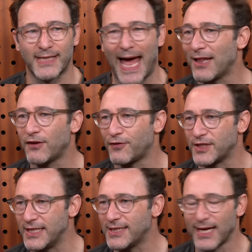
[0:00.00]
talent for
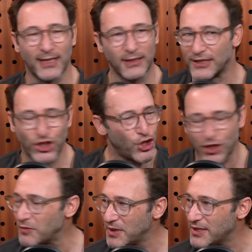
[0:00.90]
detail
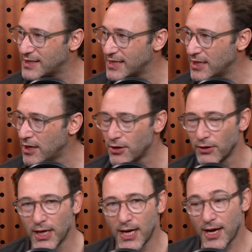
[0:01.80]
shouldn't be the CEO.